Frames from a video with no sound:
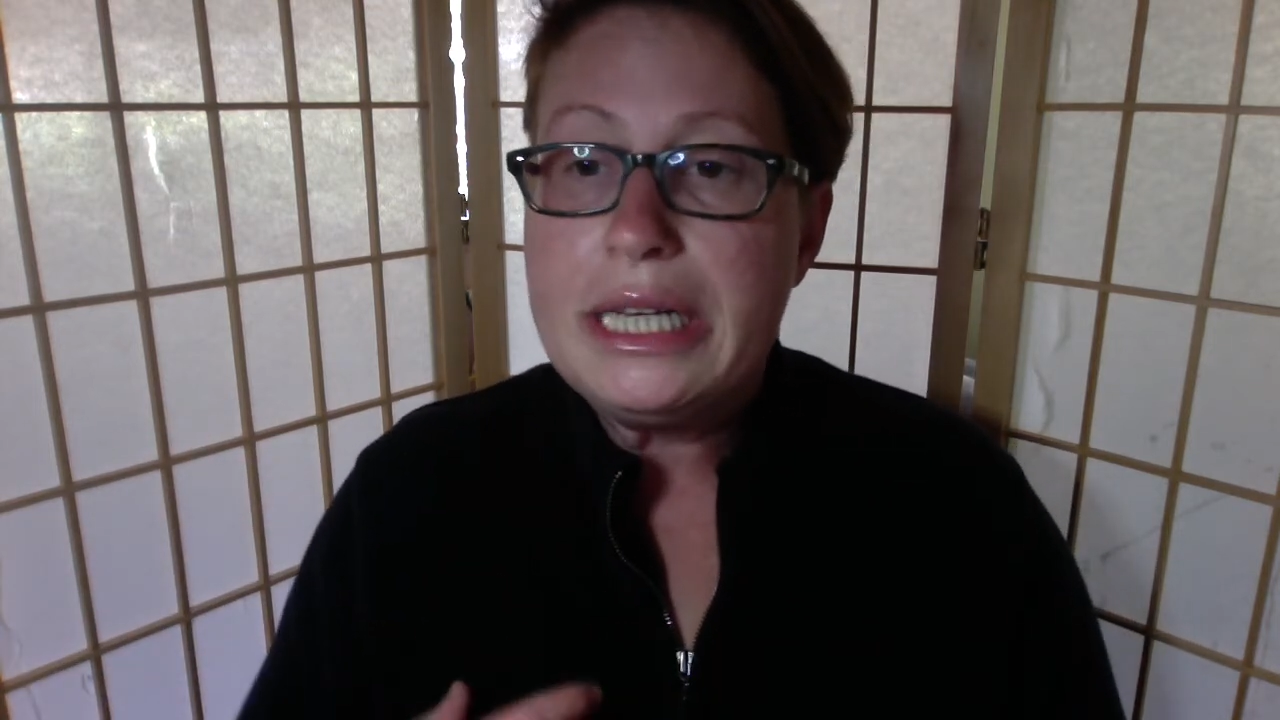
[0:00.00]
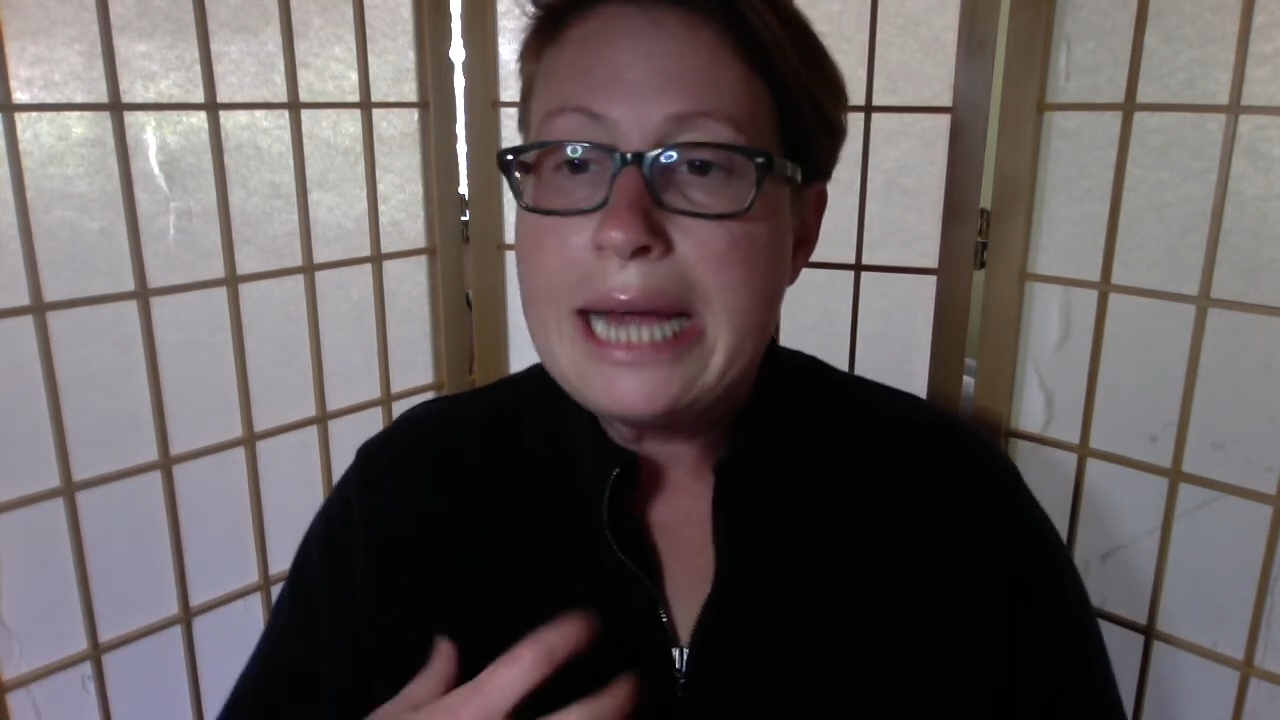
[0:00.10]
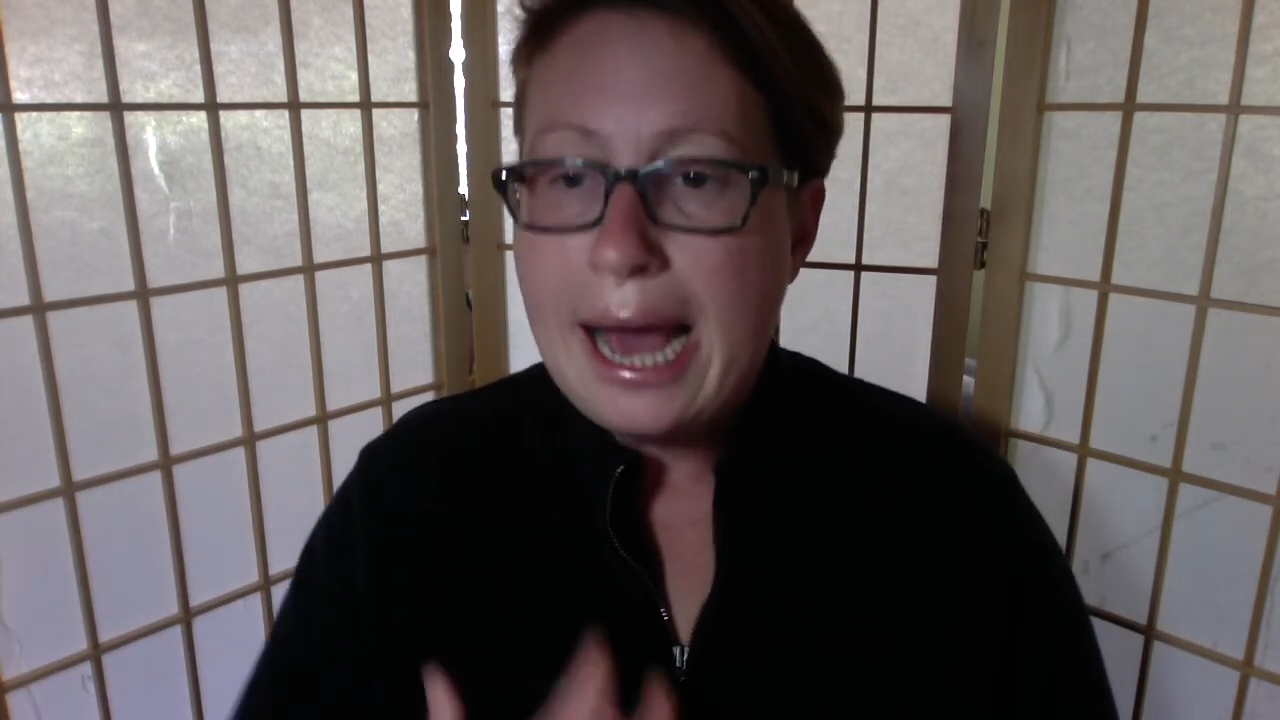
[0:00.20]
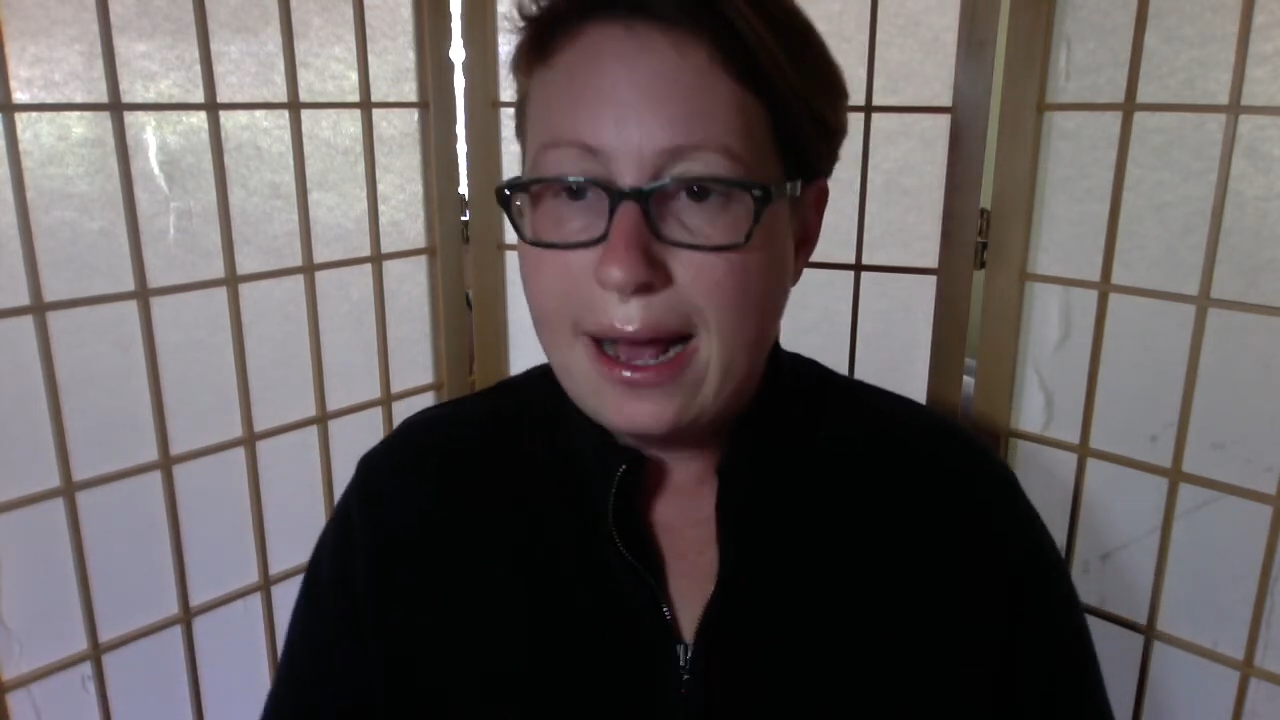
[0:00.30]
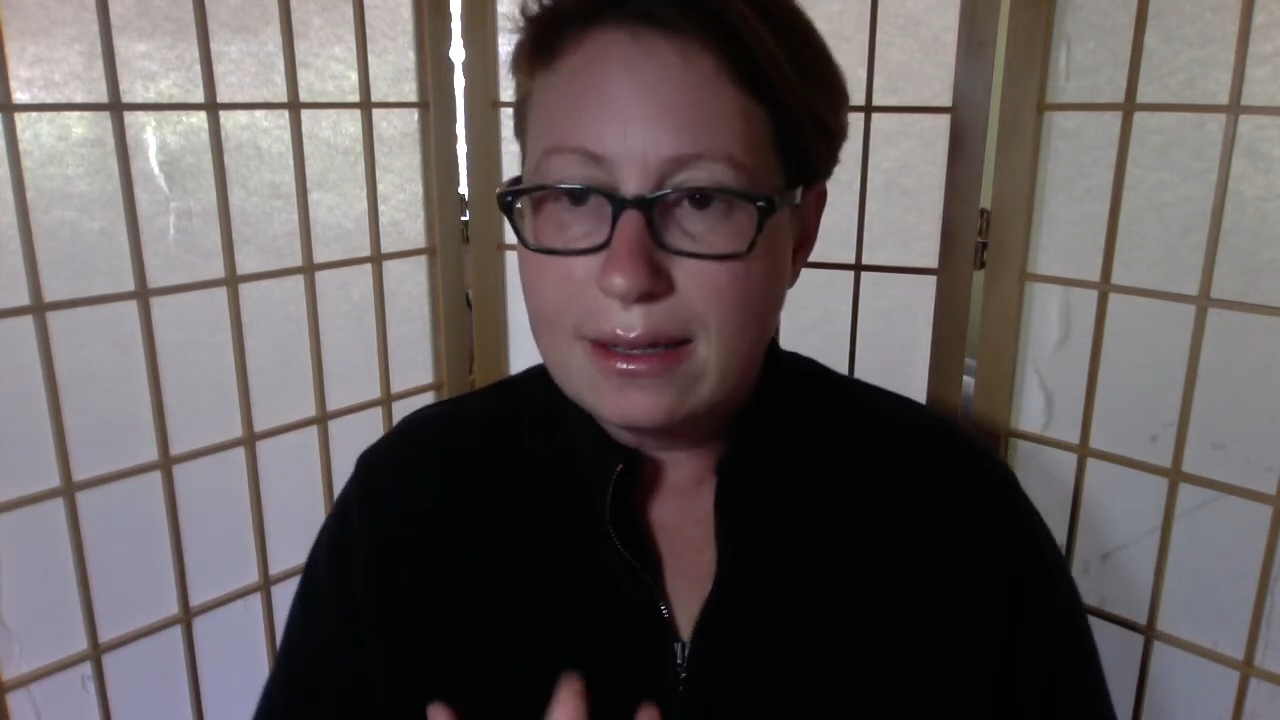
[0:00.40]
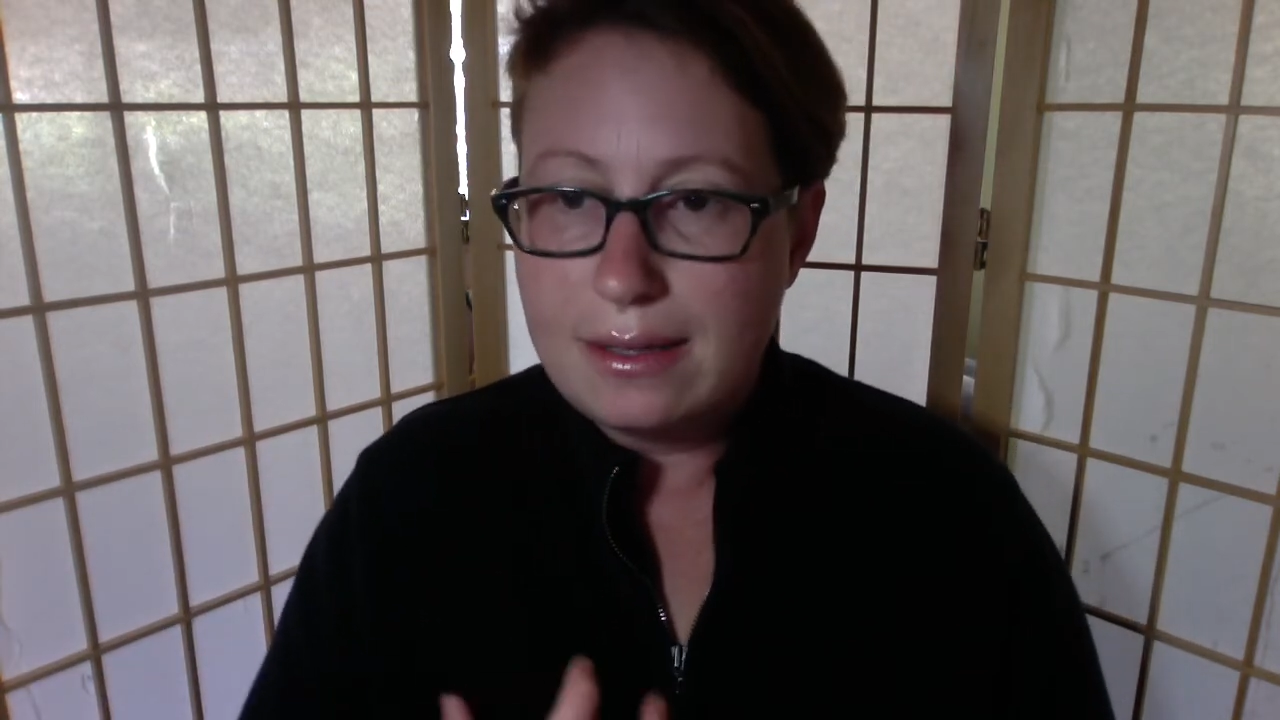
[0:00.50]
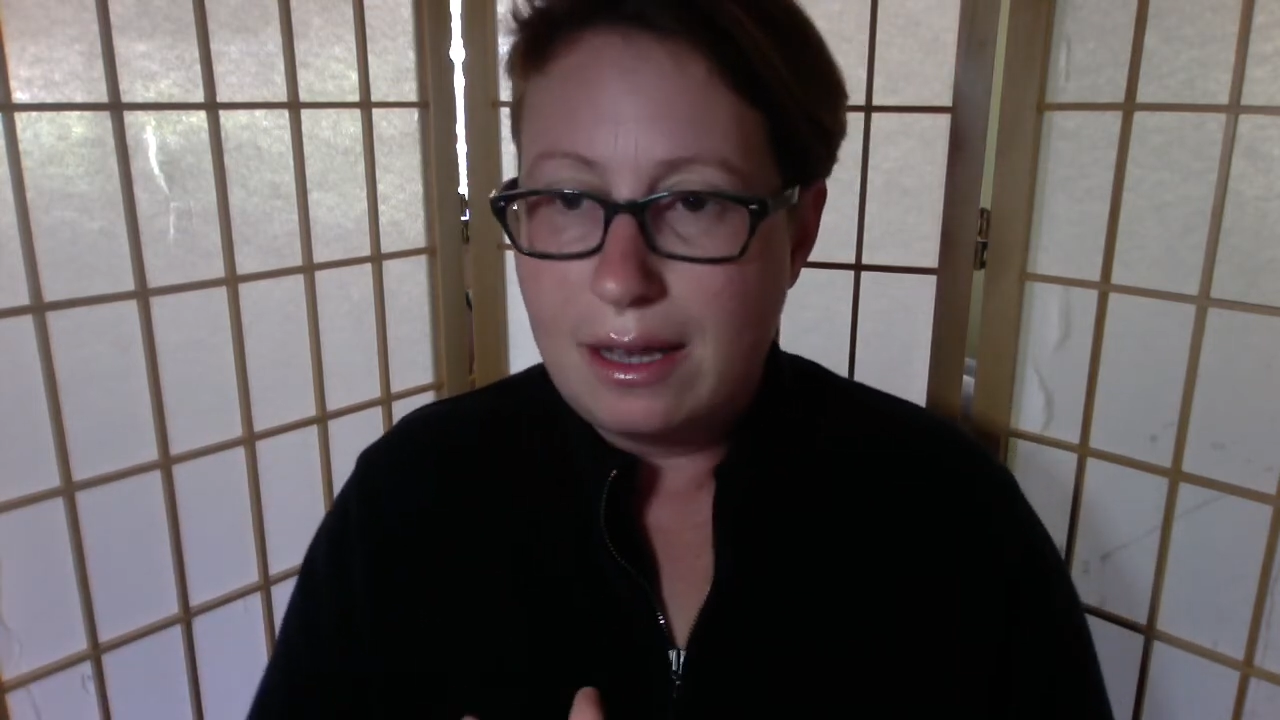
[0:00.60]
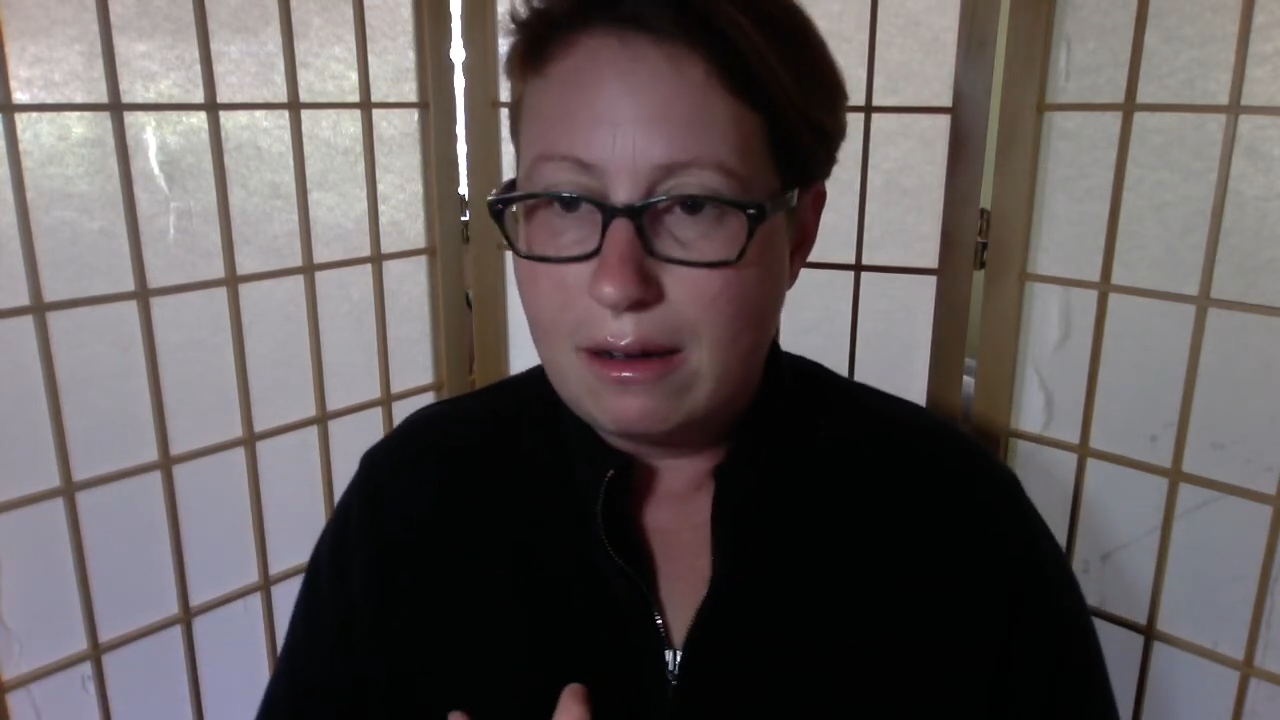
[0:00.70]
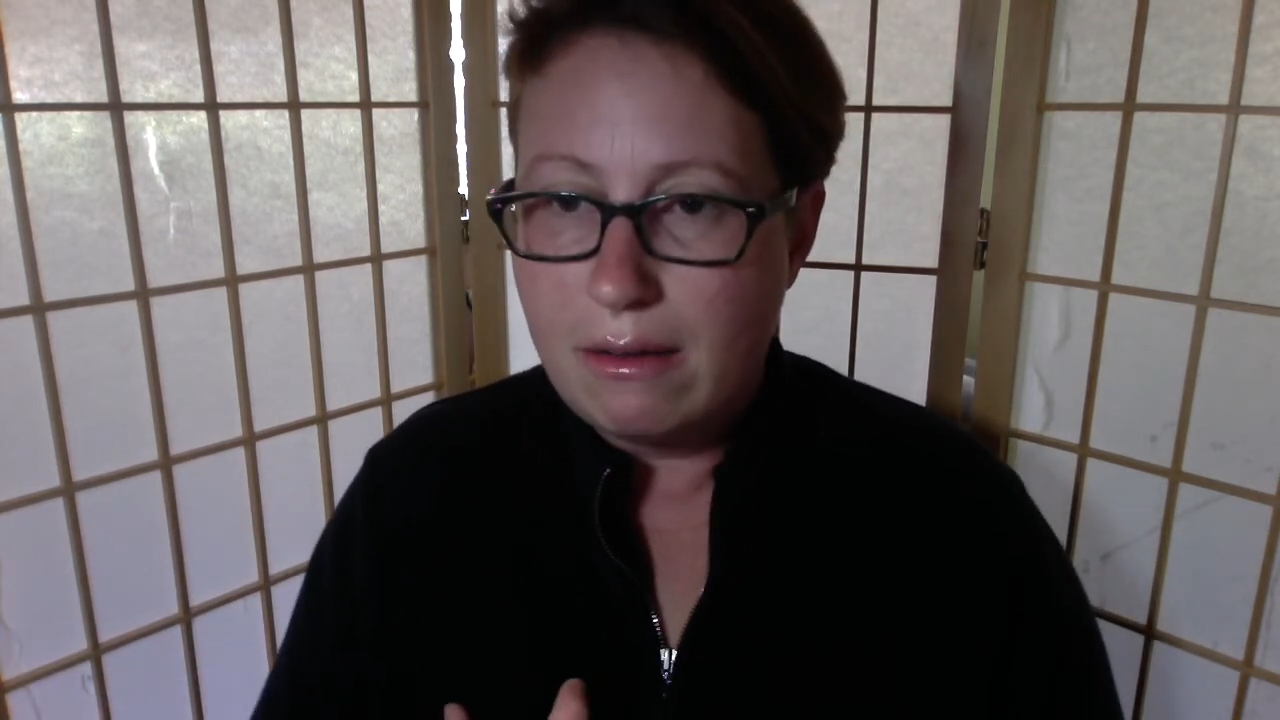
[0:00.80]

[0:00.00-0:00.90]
taxing